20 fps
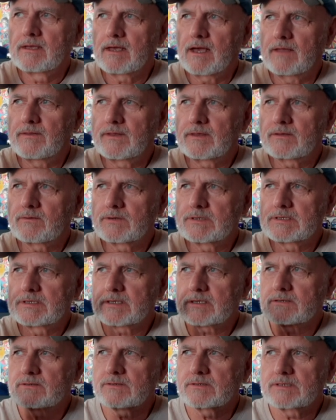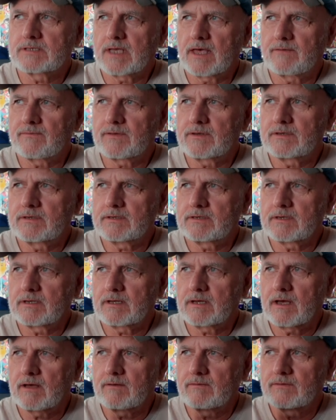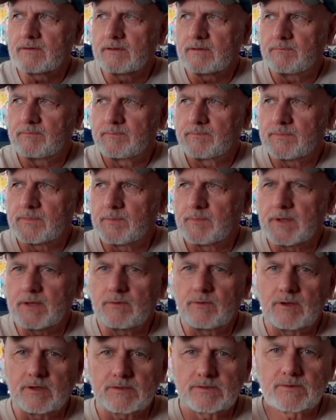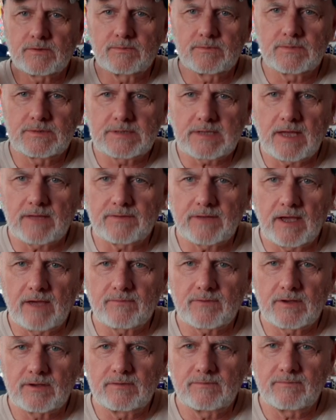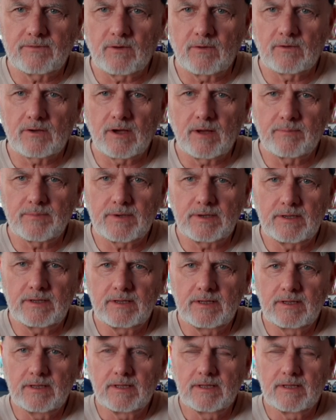I think there were six or seven of the, the big wheels from South African Phone Company.